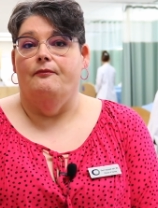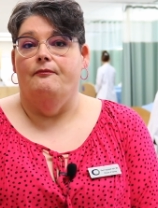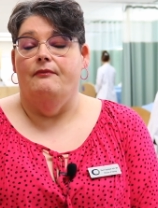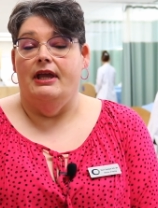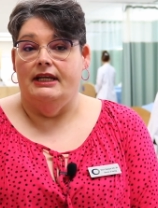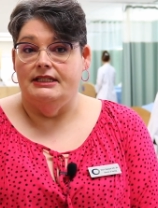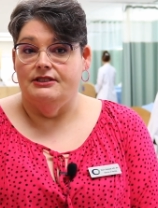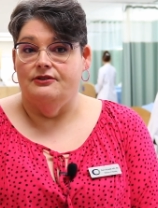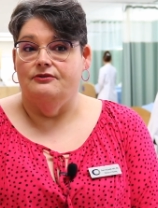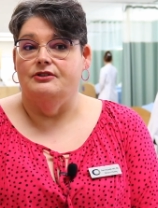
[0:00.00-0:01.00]
many
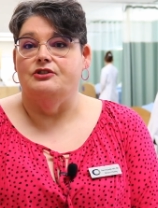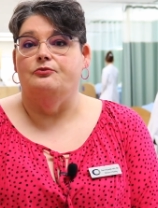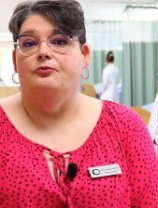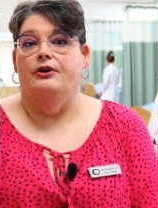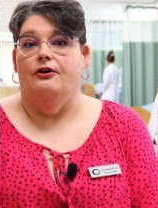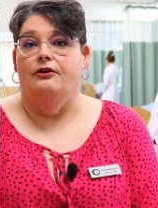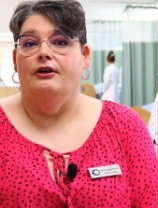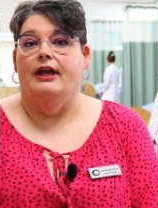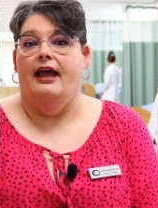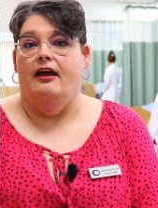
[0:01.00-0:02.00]
students
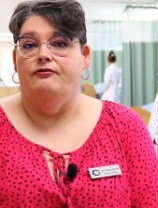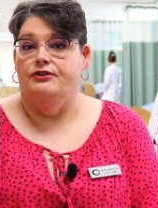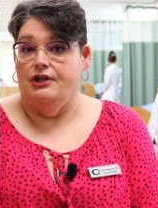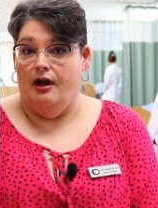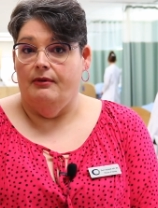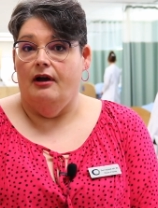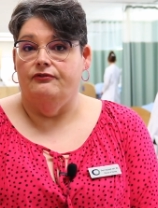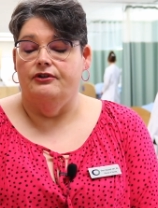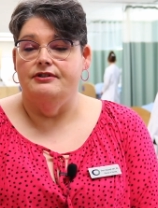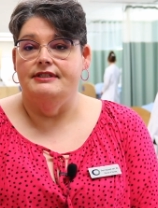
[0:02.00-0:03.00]
will have job
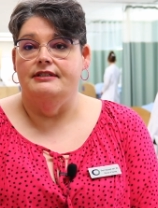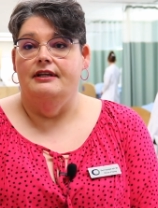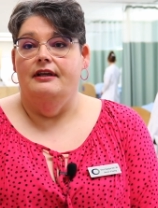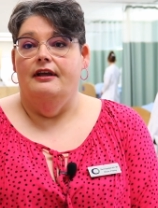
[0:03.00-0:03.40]
offers